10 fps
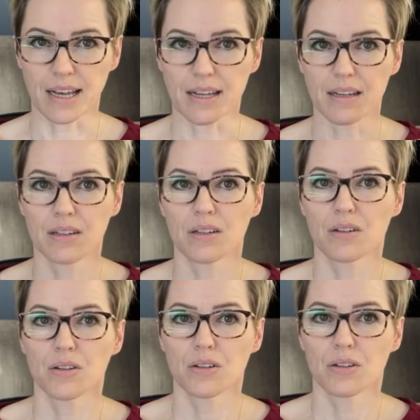Let me
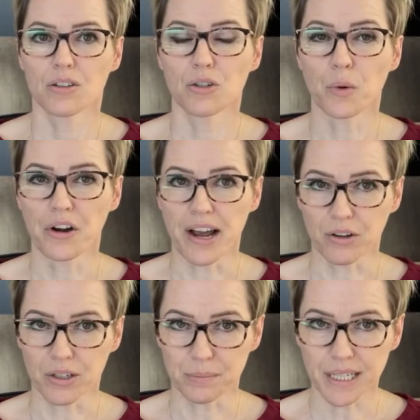know if your buyer would
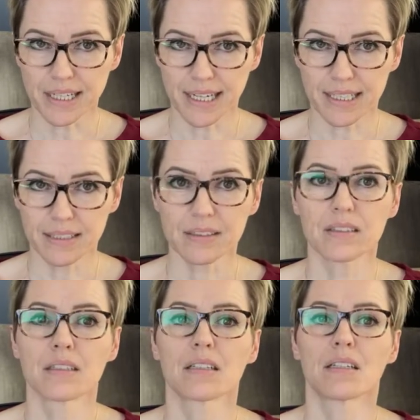like to amend
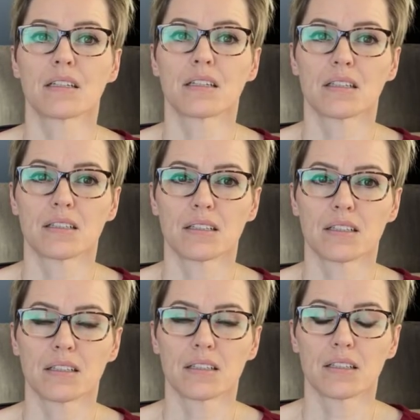their offer and
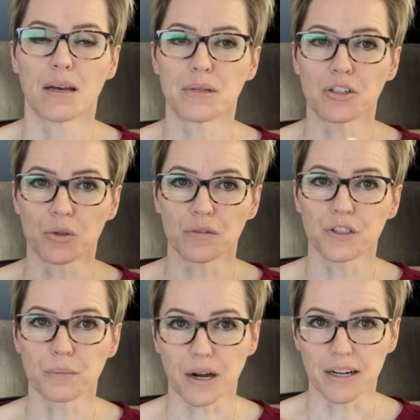resubmit,
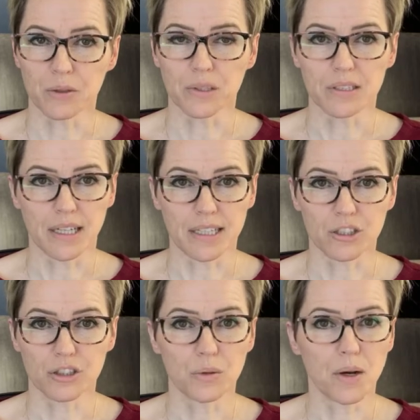or let their
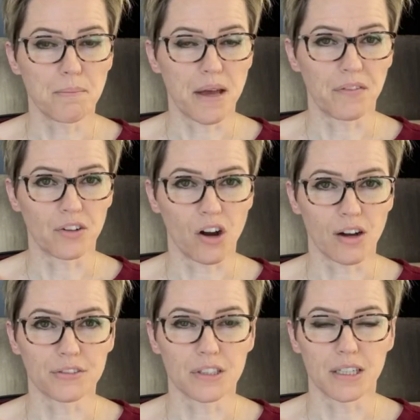offer stand. I will
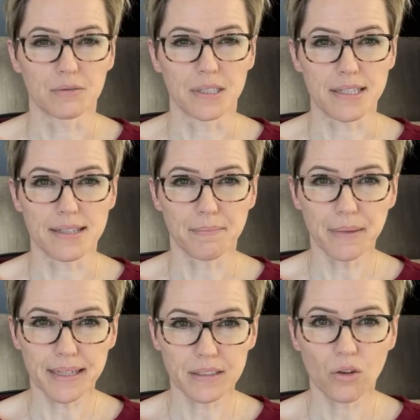be reviewing all
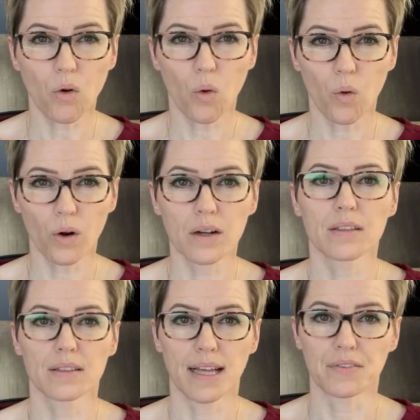offers with the
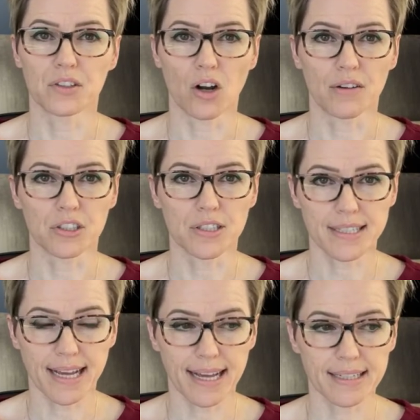seller at
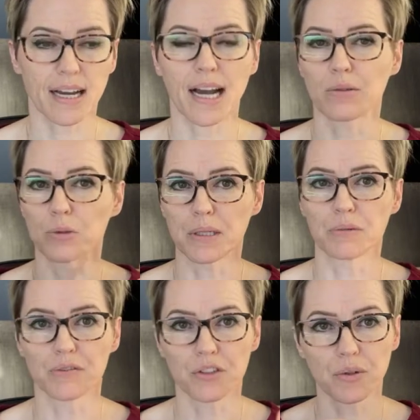8 o'clock
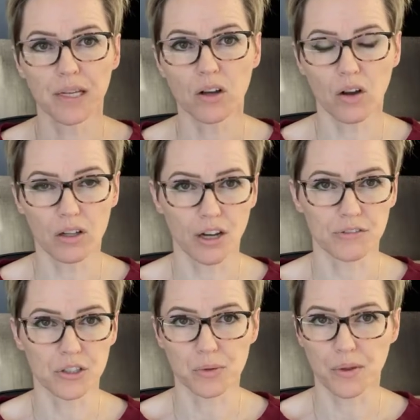tonight, for
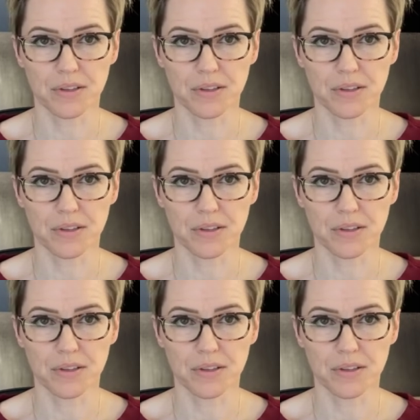example.